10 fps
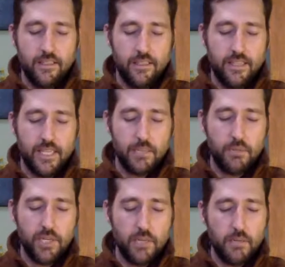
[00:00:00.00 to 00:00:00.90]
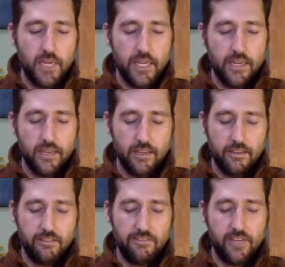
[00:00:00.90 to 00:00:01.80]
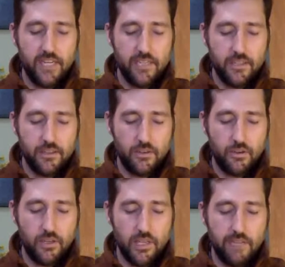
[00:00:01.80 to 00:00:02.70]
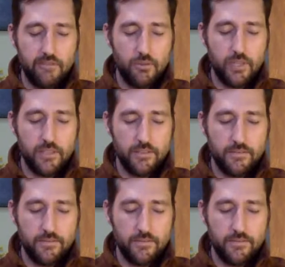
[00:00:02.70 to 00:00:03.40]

Next, bring to mind a friend or a loved one.